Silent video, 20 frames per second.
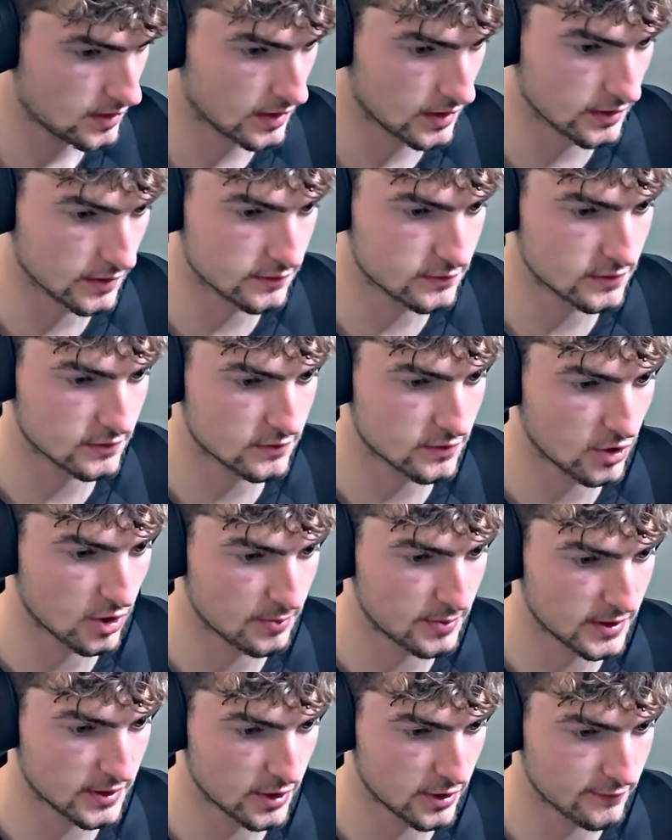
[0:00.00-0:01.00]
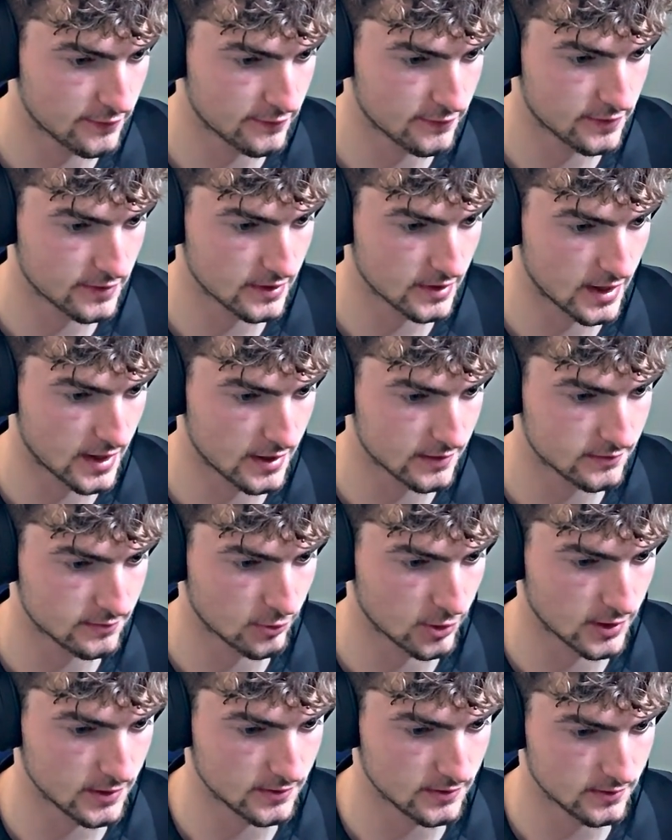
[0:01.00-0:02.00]
And let's just copy it over for the last
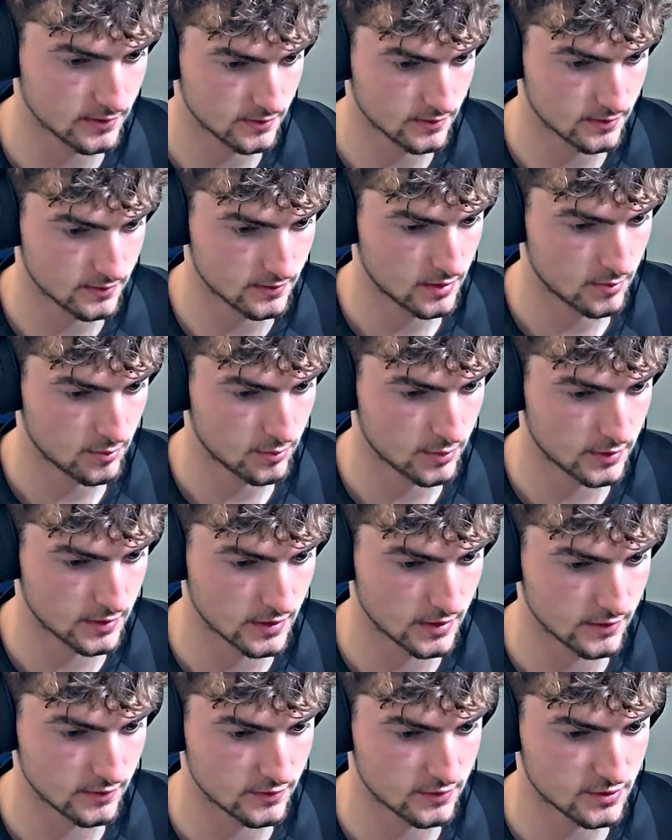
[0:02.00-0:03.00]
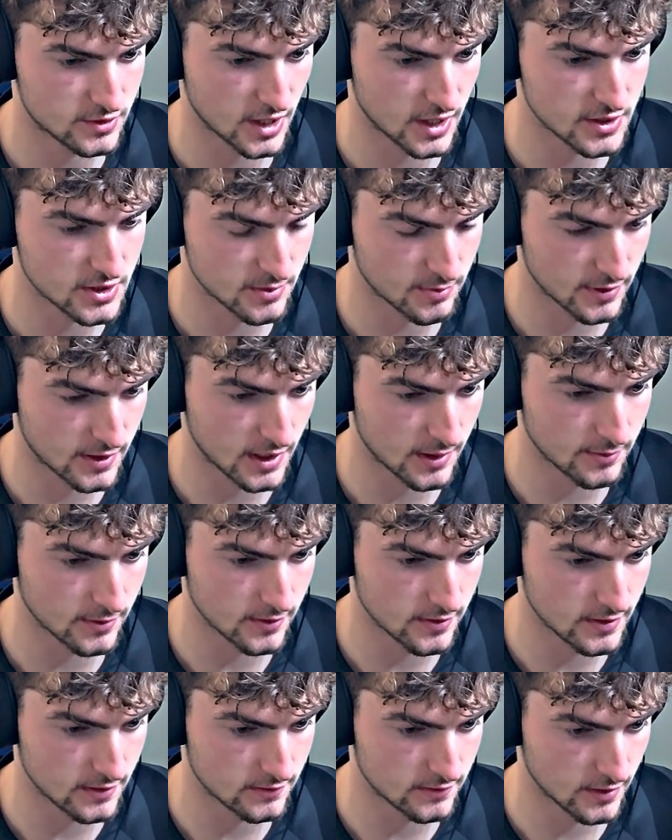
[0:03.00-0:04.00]
one, but then change up a couple
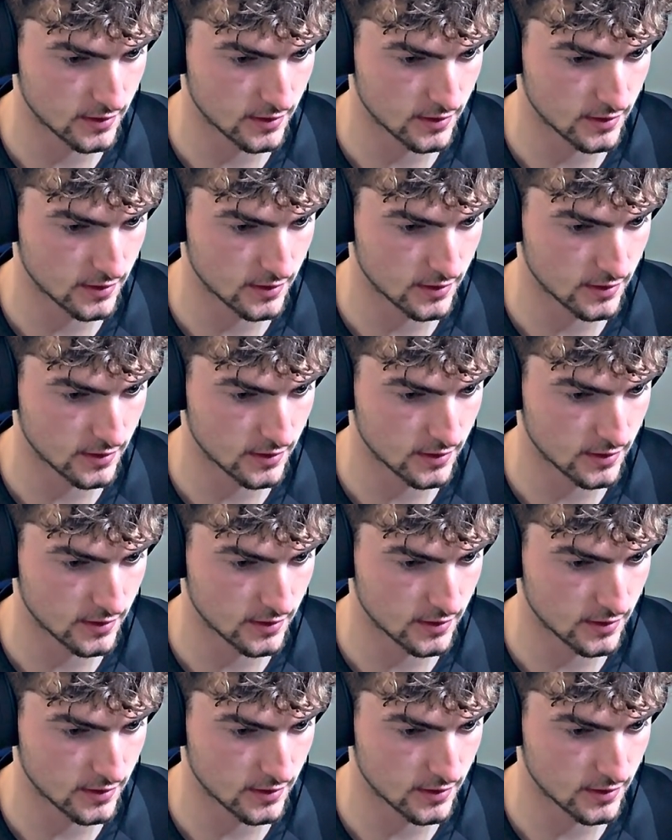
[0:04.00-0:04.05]
of these